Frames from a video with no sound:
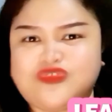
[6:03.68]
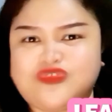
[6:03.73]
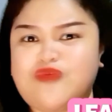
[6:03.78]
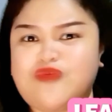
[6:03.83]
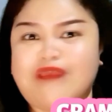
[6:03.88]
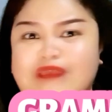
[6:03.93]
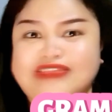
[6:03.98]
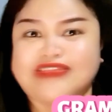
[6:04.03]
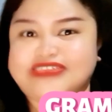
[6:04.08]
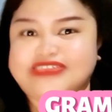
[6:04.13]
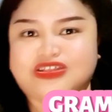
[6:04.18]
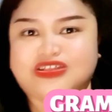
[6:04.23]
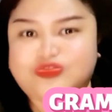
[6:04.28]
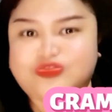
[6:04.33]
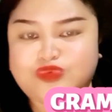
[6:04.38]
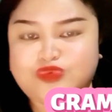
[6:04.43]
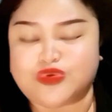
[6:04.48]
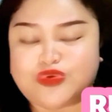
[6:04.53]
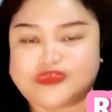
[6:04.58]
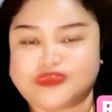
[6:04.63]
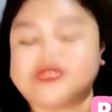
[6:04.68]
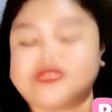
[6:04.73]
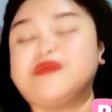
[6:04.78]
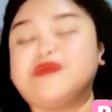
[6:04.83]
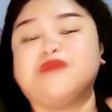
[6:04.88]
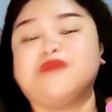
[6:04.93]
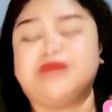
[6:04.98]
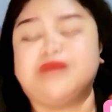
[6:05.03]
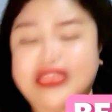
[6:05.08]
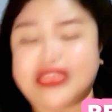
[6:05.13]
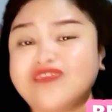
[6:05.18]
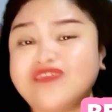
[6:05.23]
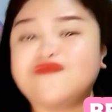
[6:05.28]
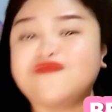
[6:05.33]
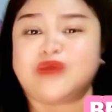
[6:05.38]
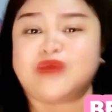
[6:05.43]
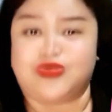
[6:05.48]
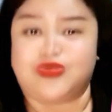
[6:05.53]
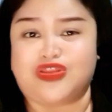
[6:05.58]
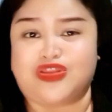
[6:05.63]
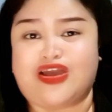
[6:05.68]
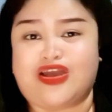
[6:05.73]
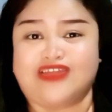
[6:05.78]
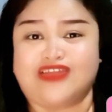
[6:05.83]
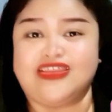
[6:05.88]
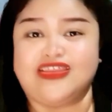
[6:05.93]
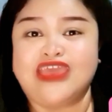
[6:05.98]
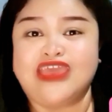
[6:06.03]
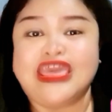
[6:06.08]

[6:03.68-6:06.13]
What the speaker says: grammatical rules, but believe me or not,